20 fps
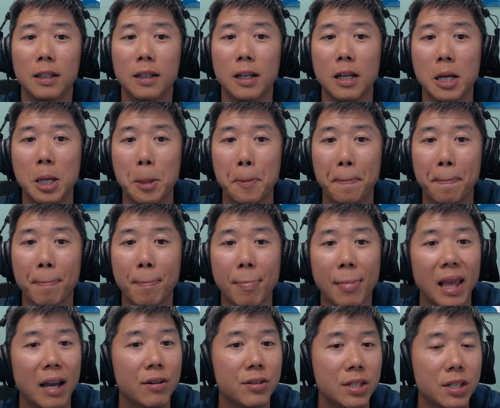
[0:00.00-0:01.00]
Um,
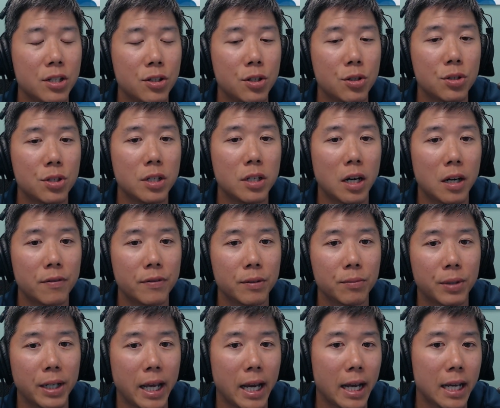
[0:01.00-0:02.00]
I was introduced to Darvin
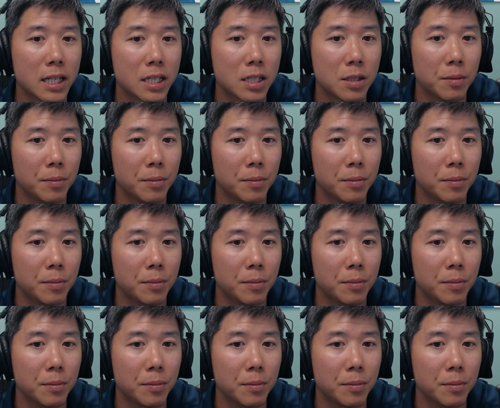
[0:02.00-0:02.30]
when I asked